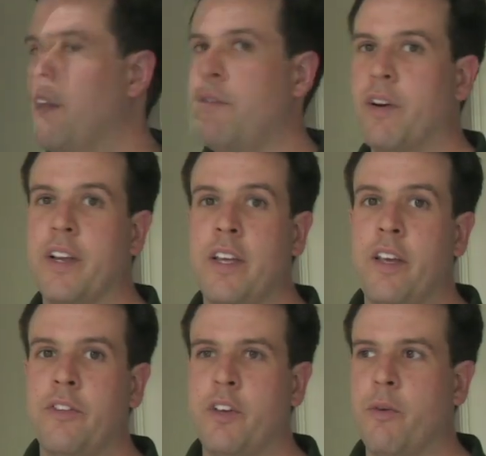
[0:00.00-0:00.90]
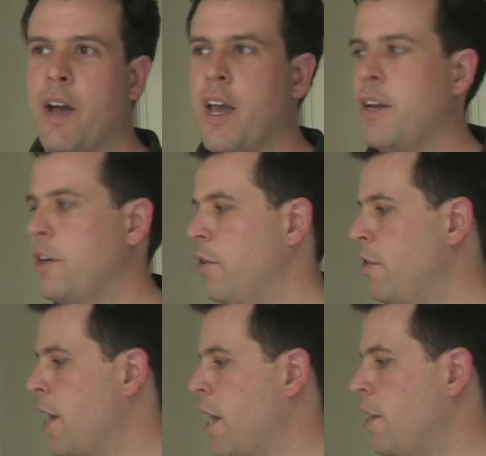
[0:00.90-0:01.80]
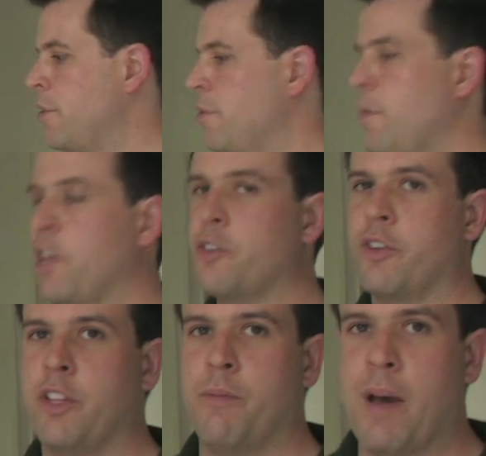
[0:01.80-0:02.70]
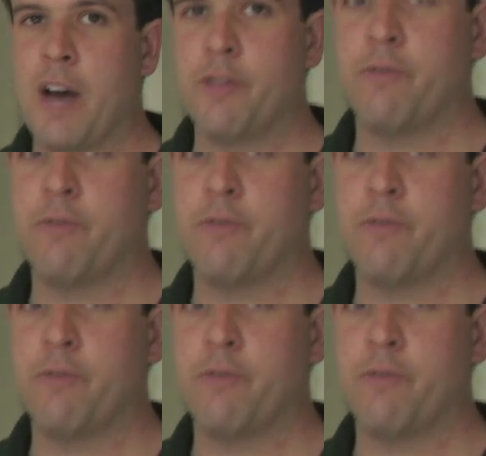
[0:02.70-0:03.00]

A very easy way to do that is to make sure that the bathroom